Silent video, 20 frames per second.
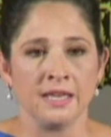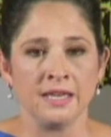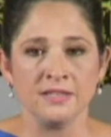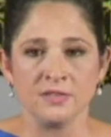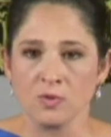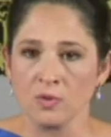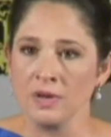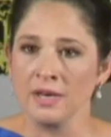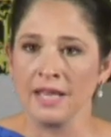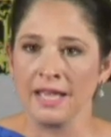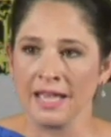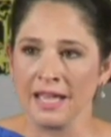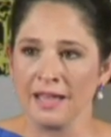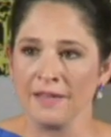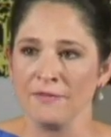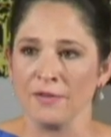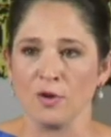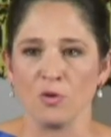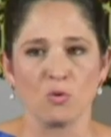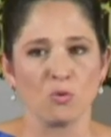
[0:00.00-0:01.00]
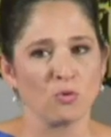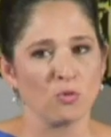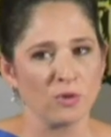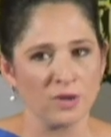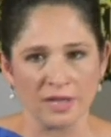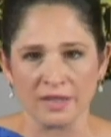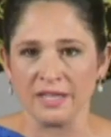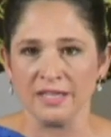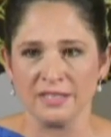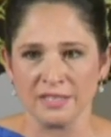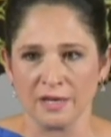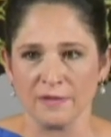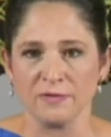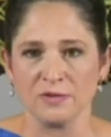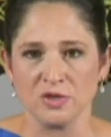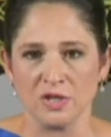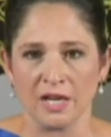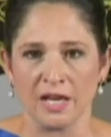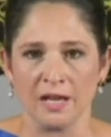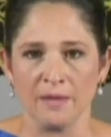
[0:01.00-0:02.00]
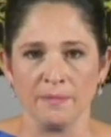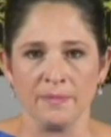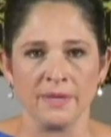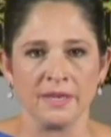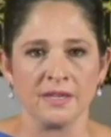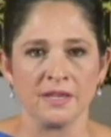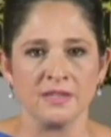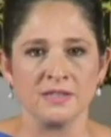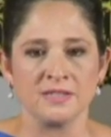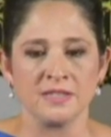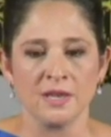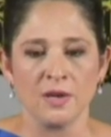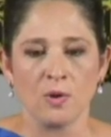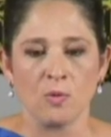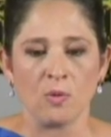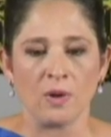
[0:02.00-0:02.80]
is going to have a really tough job because